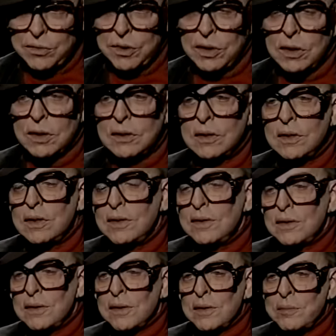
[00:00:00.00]
and
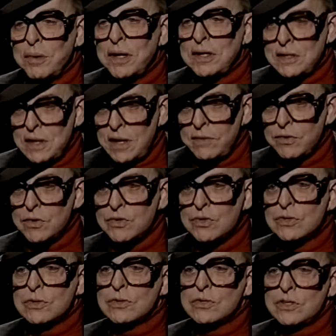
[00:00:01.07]
uh, uh, Bette
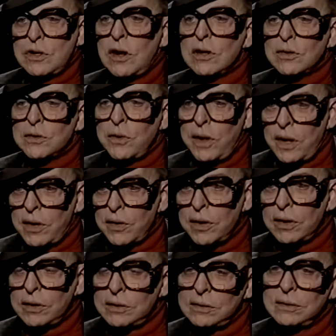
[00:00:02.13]
Davis, uh-huh. Scarlett
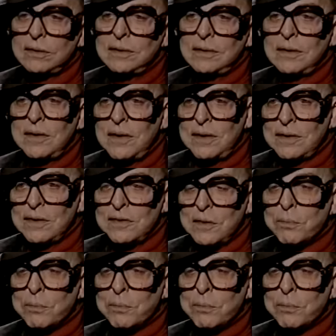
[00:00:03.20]
O'Hara, uh-huh.